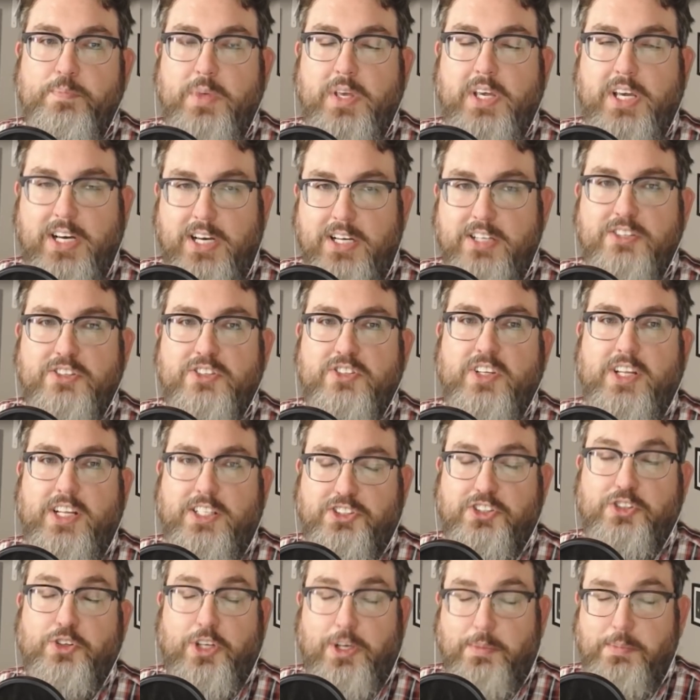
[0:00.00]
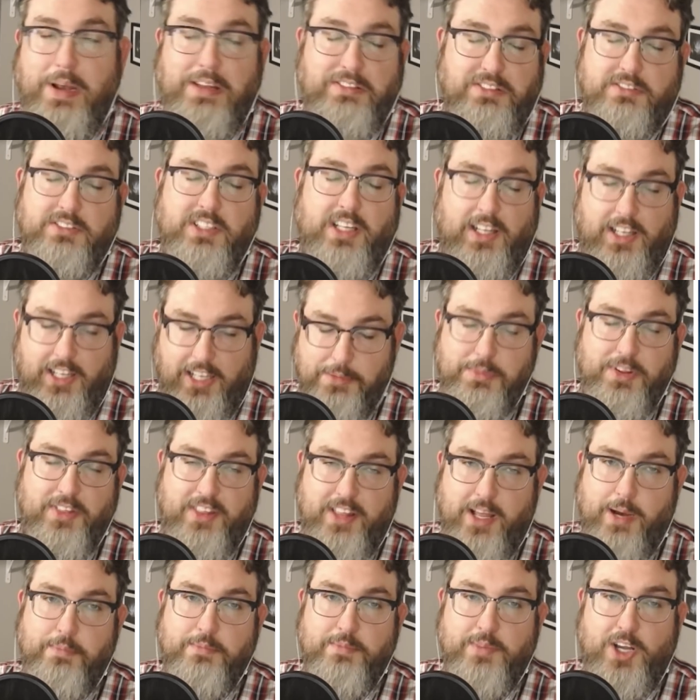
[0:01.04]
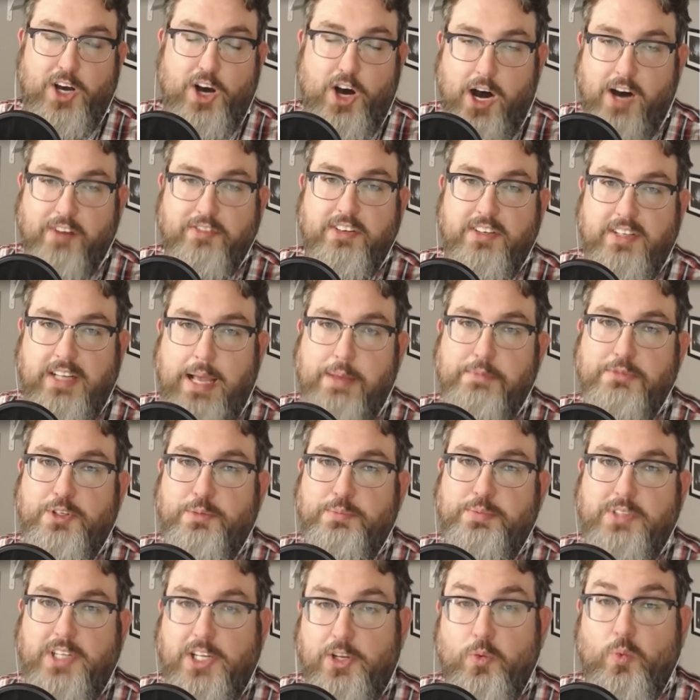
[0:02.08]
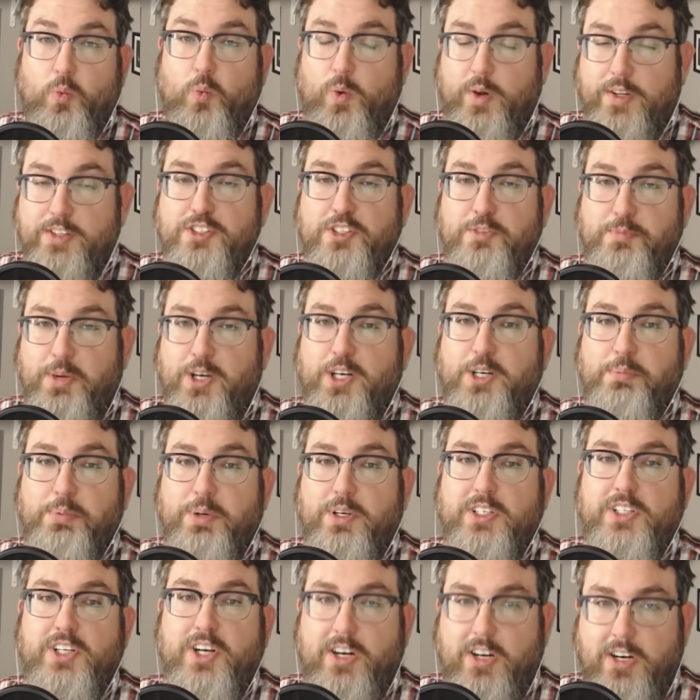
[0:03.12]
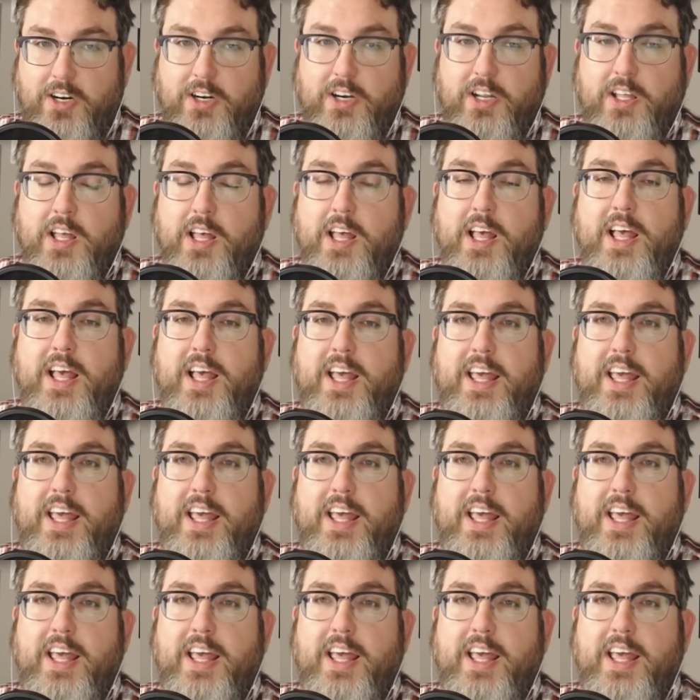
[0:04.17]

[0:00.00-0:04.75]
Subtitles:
because it's going to basically limit them oftentimes to playing one spell per turn.